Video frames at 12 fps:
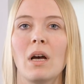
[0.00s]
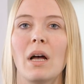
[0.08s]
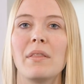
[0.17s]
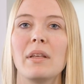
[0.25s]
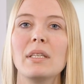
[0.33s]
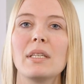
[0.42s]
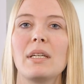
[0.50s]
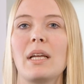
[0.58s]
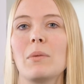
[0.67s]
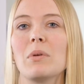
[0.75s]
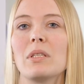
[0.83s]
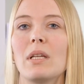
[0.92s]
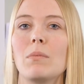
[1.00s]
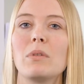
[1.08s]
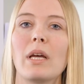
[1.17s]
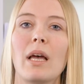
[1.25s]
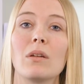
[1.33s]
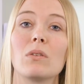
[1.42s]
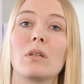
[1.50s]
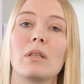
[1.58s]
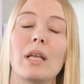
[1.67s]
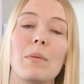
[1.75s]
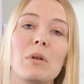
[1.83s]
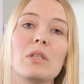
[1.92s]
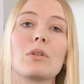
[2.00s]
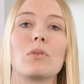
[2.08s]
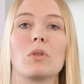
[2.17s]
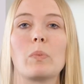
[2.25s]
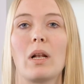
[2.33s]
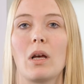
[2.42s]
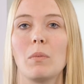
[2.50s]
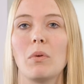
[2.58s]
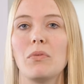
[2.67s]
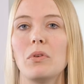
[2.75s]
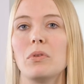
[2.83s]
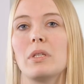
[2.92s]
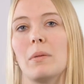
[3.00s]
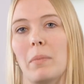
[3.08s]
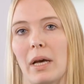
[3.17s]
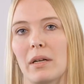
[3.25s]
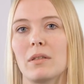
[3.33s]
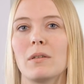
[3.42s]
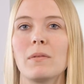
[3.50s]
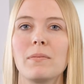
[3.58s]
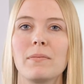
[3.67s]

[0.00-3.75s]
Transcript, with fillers: And this enables them to handle the damage caused by lipofuscin better.